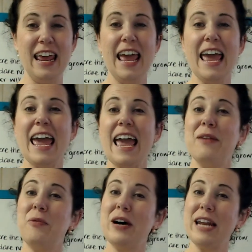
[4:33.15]
And what
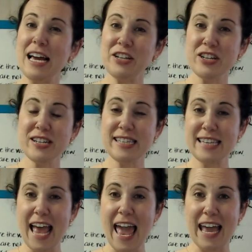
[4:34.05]
I just
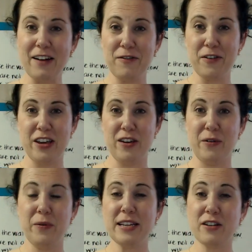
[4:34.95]
sang for you is
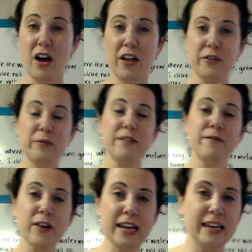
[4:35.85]
called the
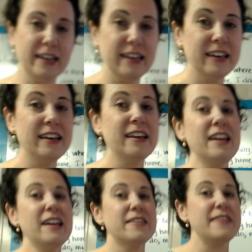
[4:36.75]
refrain.
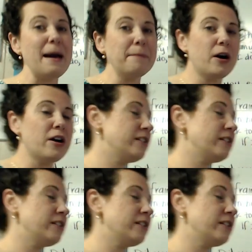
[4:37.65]
That part of the